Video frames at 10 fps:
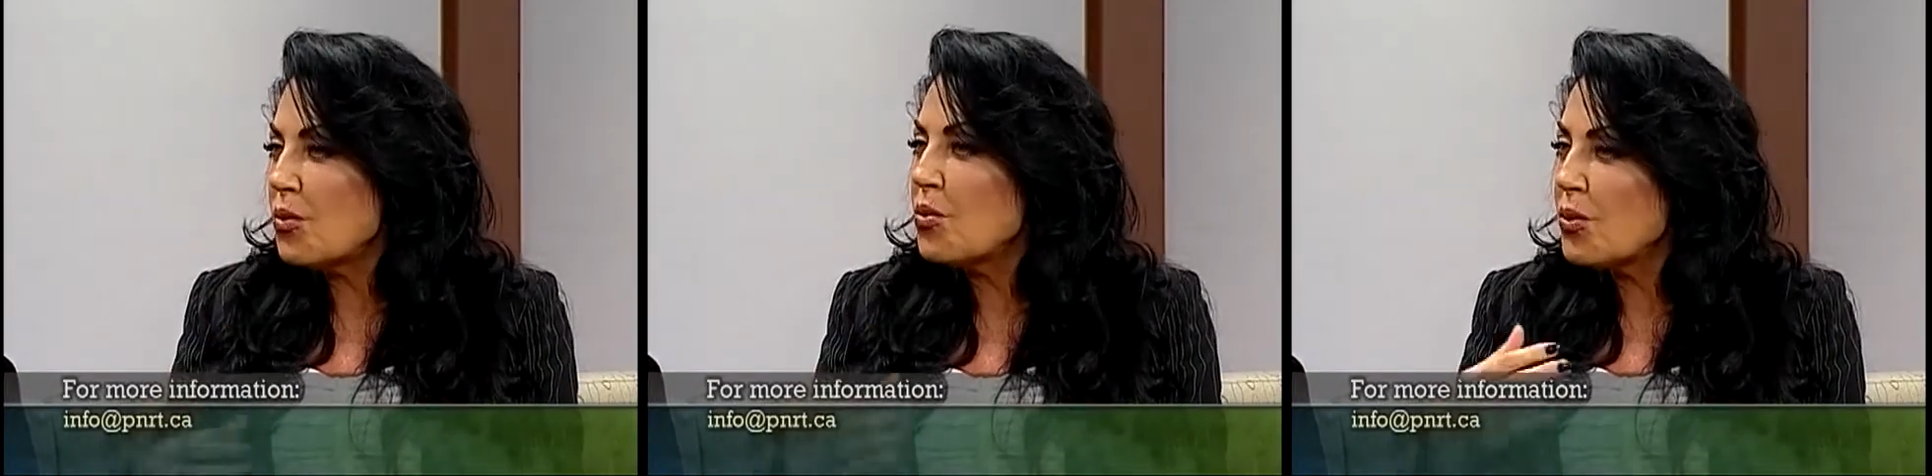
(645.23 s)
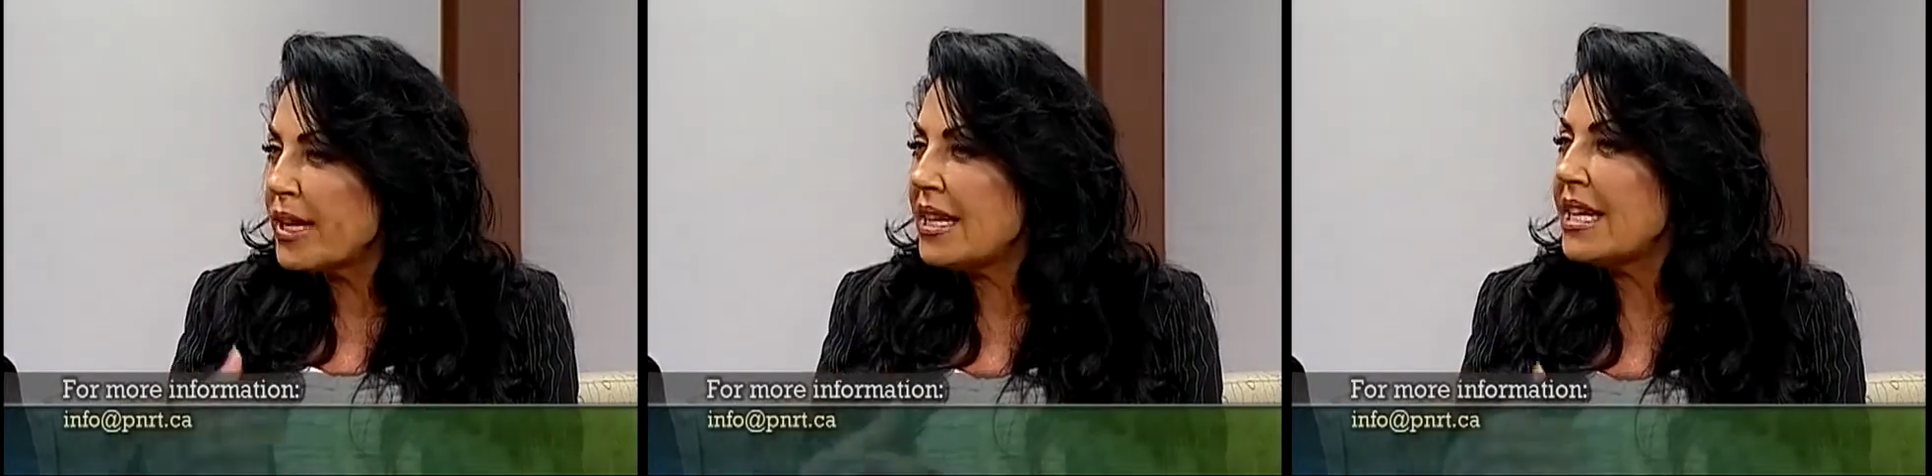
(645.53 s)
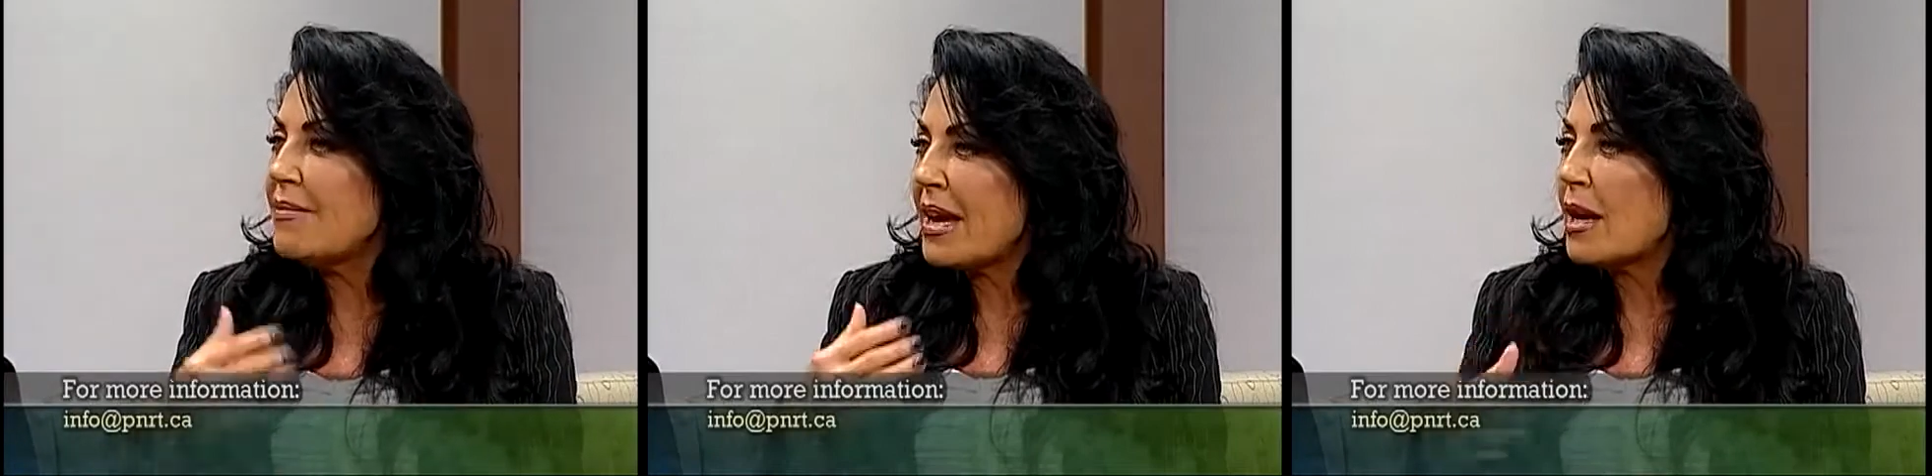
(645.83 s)

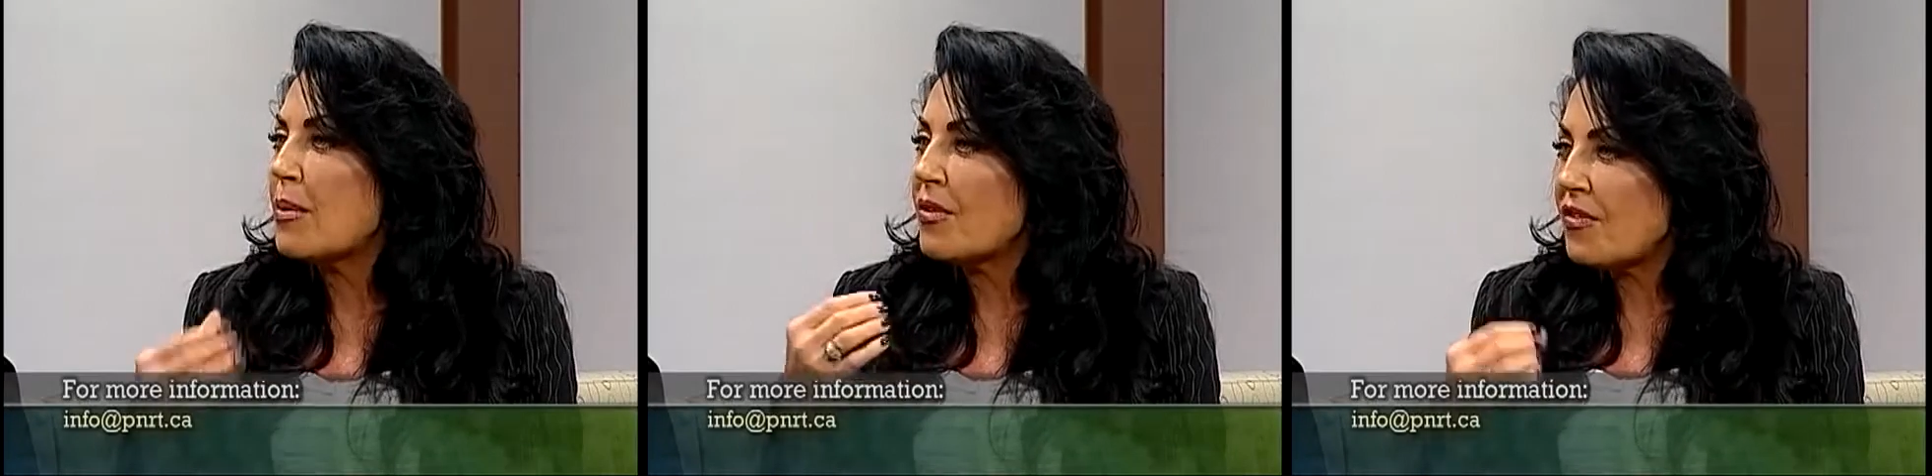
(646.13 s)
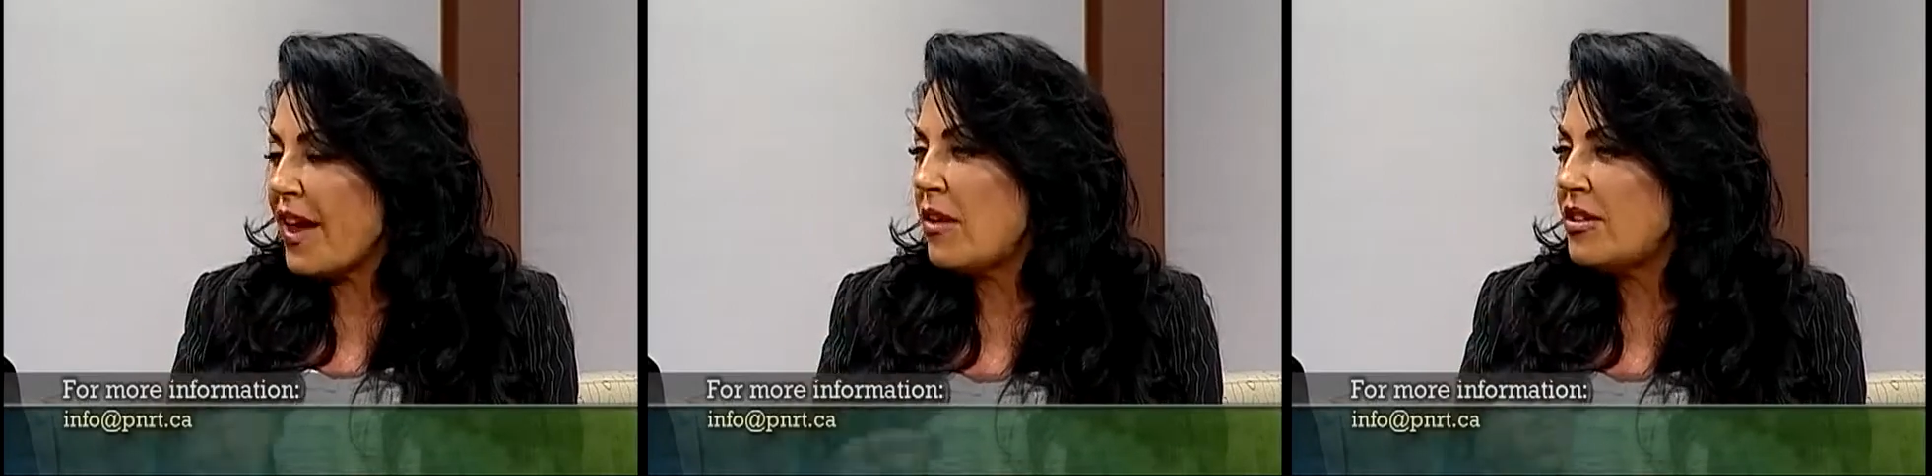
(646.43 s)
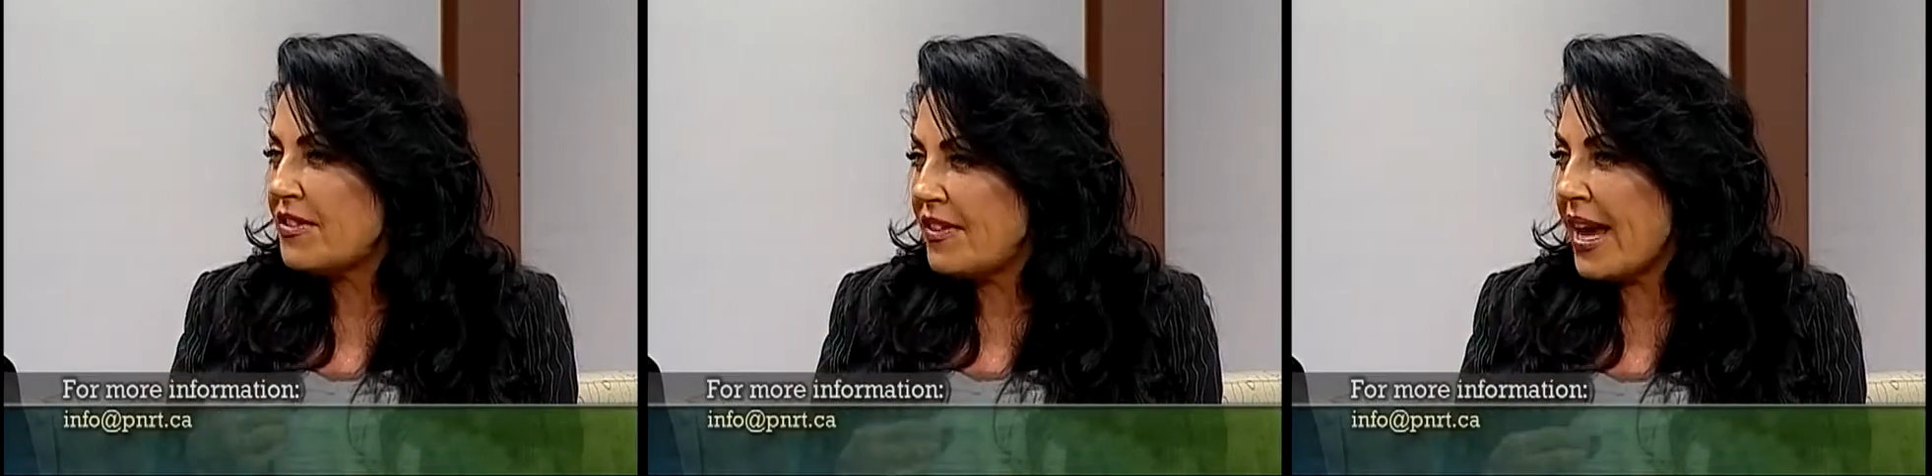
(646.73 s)
really make a profound
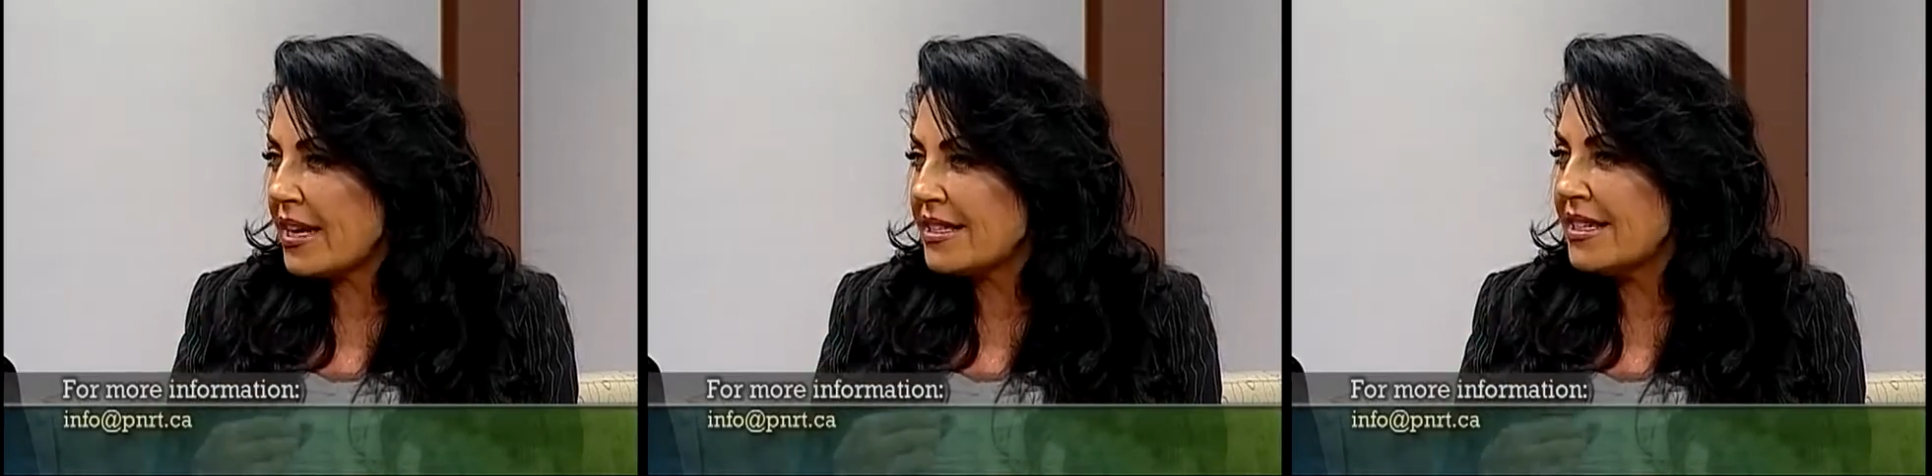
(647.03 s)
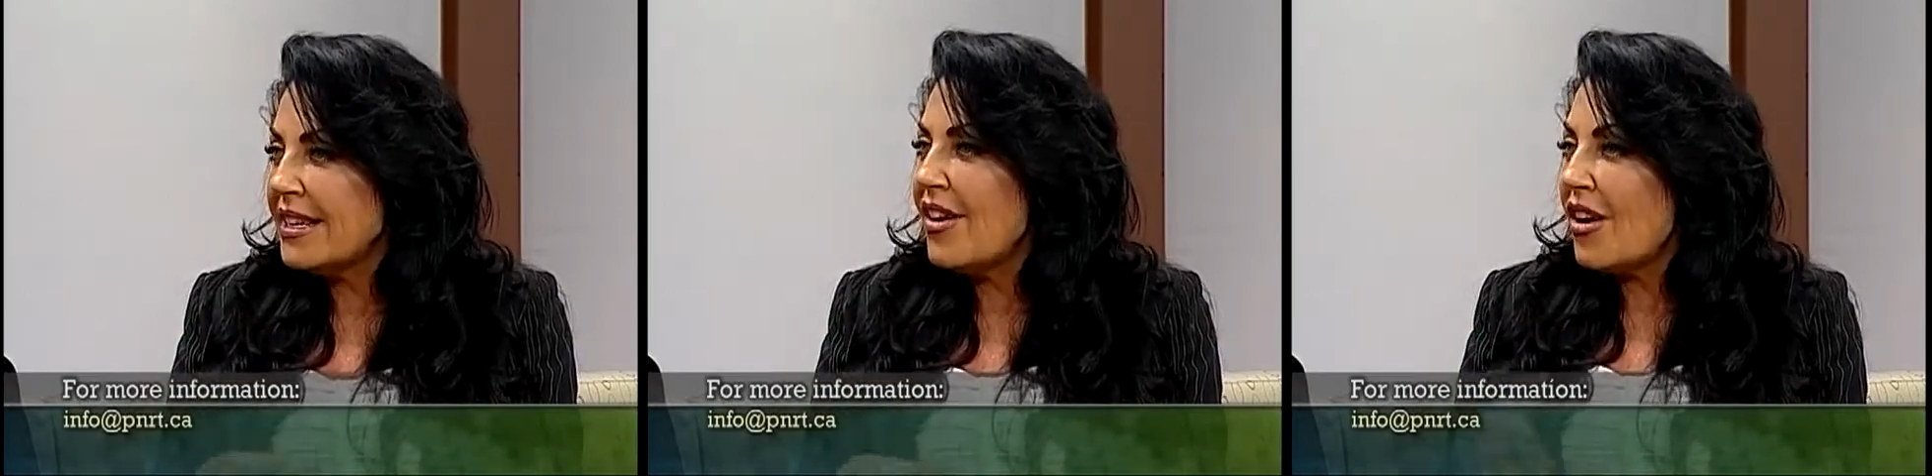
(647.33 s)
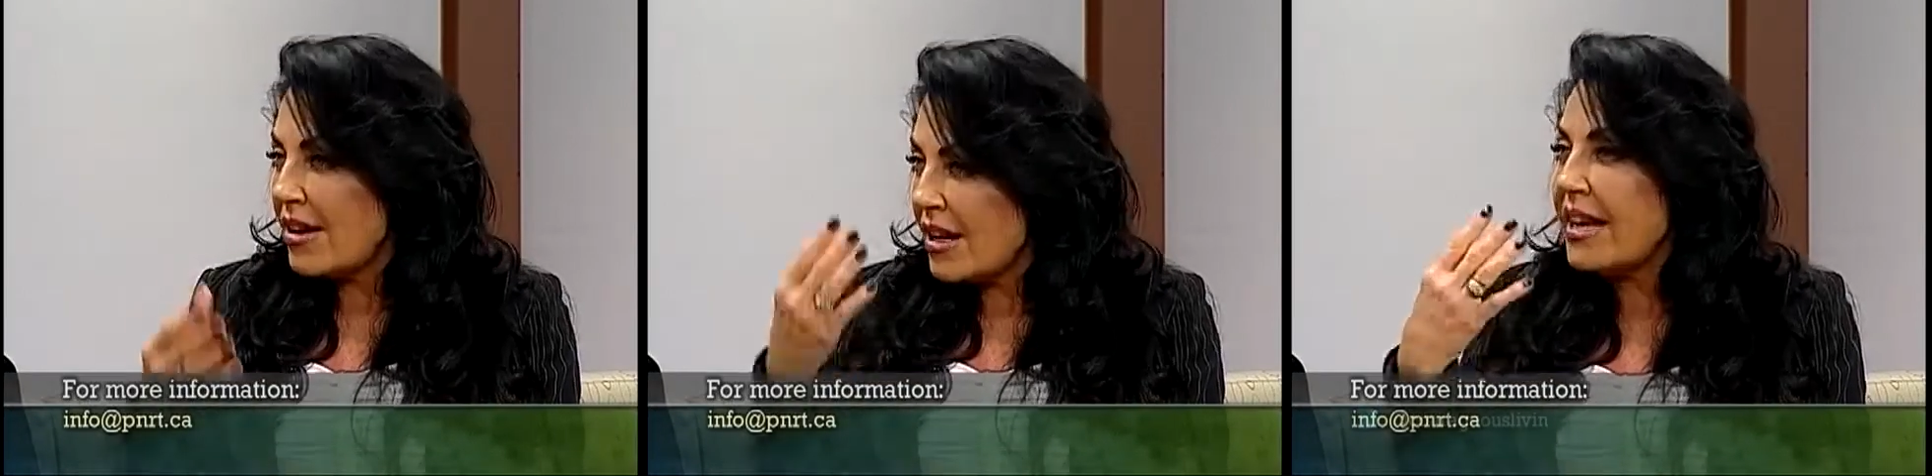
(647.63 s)
effect
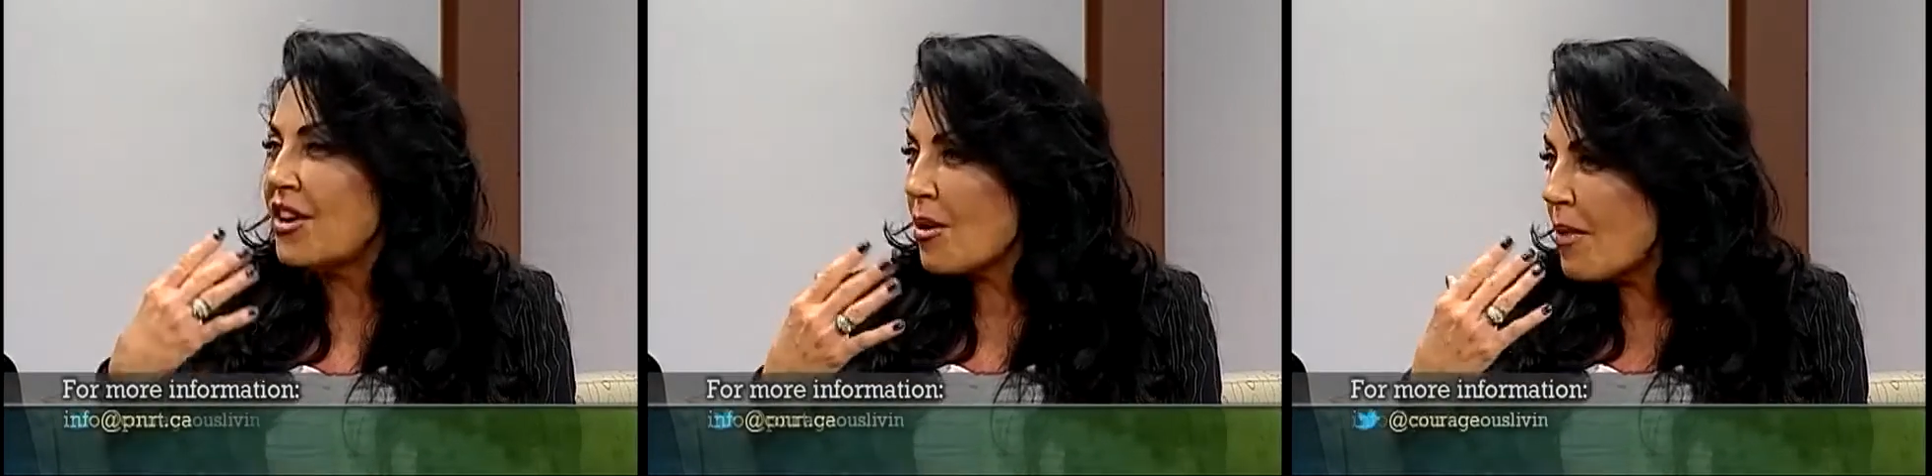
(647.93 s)
in our